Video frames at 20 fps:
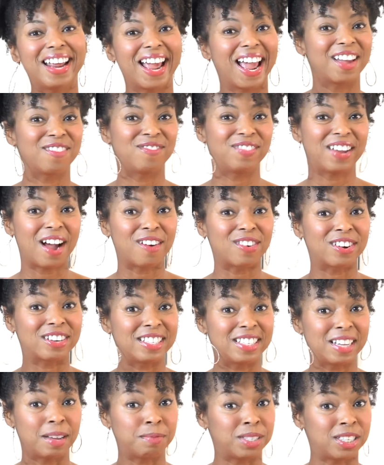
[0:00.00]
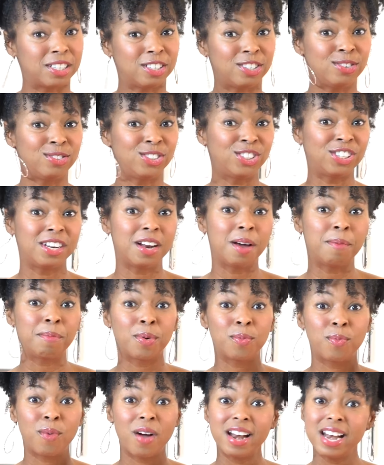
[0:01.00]
cake flour. Substitution
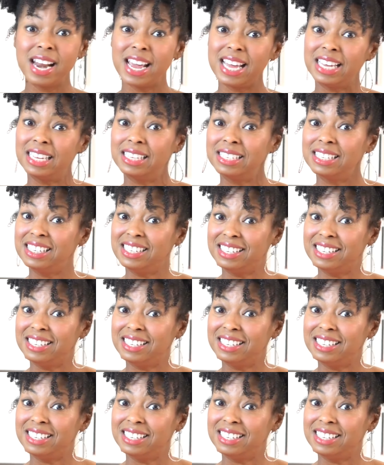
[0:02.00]
number 1 is